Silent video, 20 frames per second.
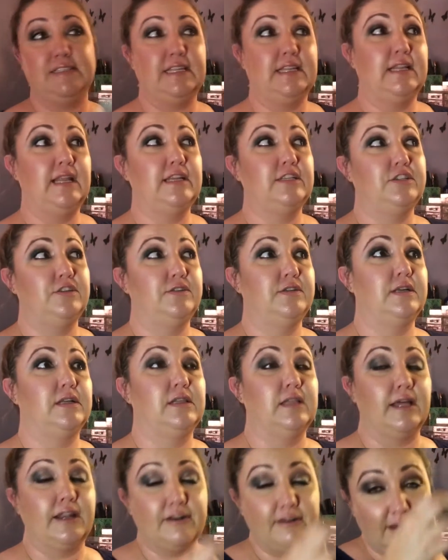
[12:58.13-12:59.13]
seen like do
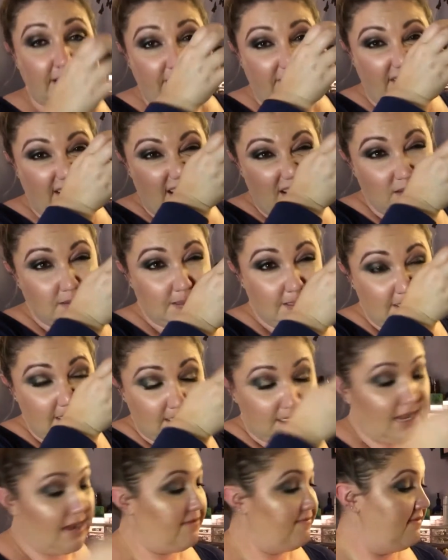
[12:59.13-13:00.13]
decluttering videos and
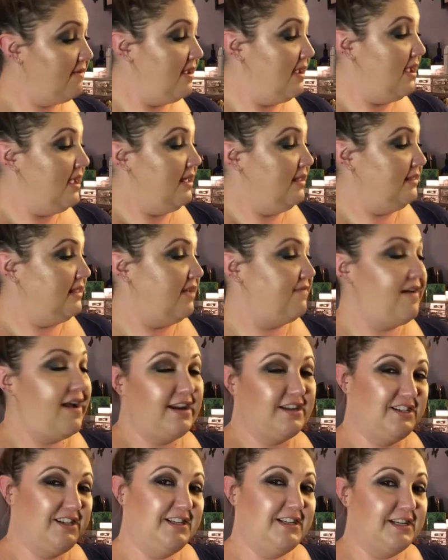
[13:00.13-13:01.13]
stuff, they've
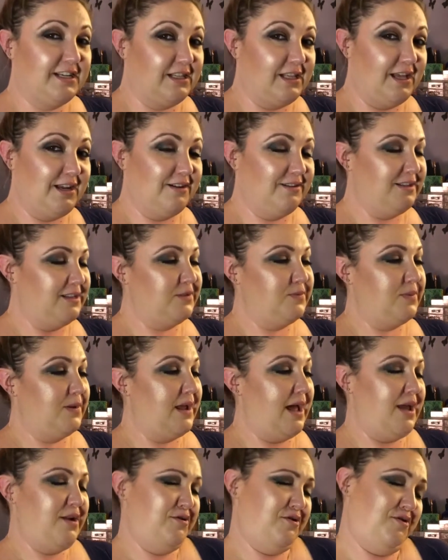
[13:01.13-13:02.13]
actually decluttered this,
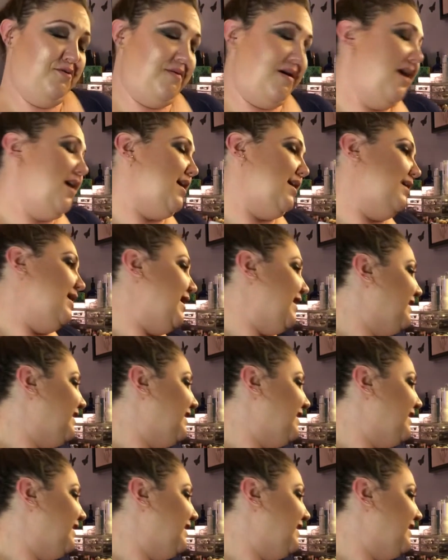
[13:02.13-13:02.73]
but I don't know why. I